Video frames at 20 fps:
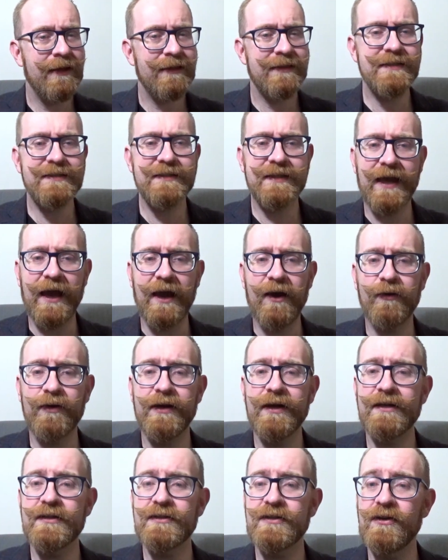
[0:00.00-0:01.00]
This gown
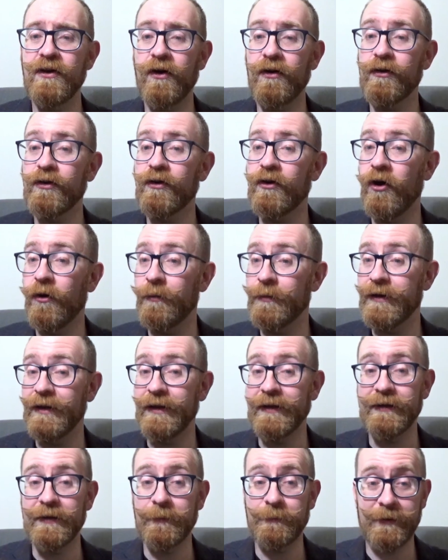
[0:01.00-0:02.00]
is not
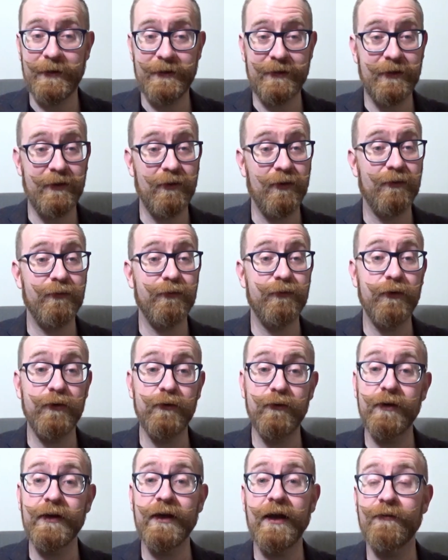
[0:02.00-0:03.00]
commonly depicted on
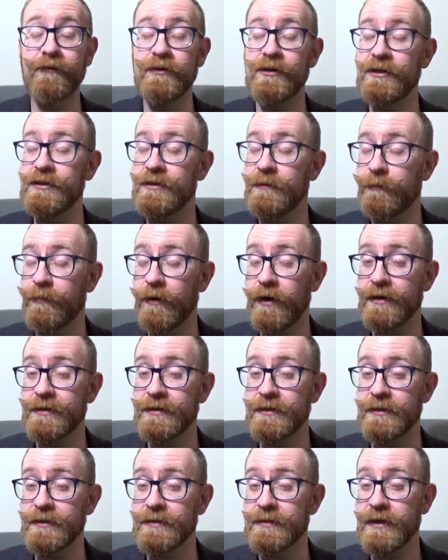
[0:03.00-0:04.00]
funerary effigies and
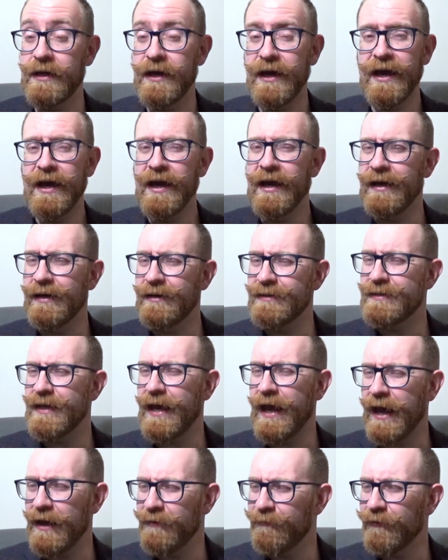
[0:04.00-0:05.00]
brasses. It is
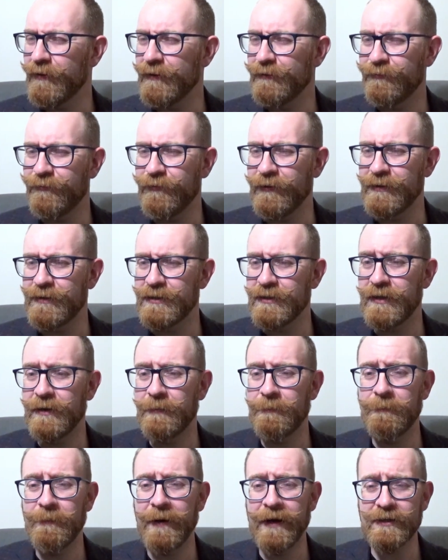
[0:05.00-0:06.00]
heavily featured
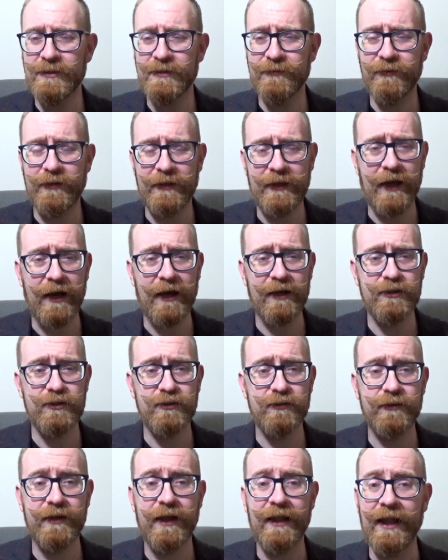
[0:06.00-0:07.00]
in much of the art
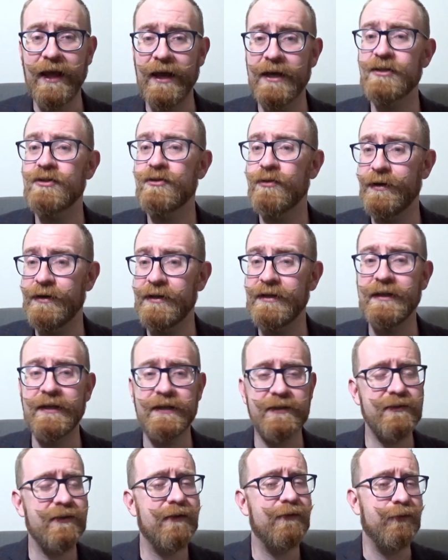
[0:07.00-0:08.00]
during the last 20
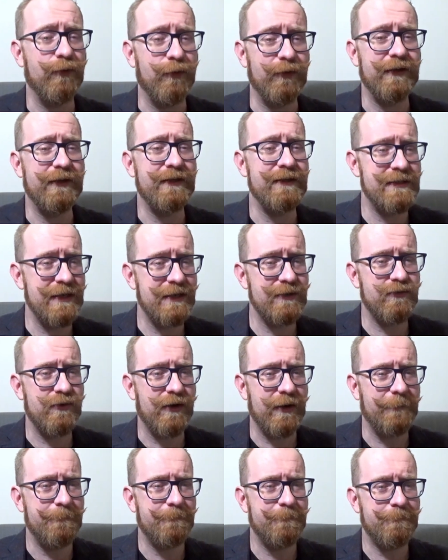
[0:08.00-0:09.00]
years of the 14th
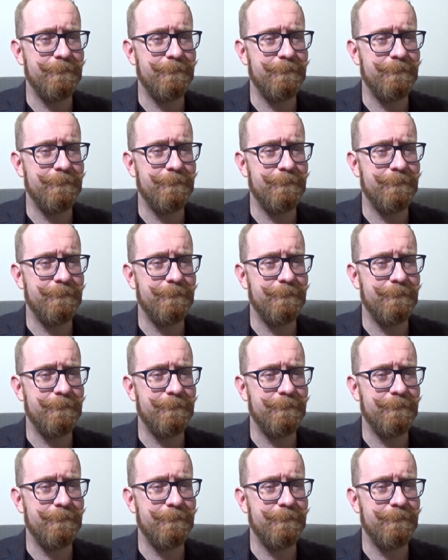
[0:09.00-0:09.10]
century.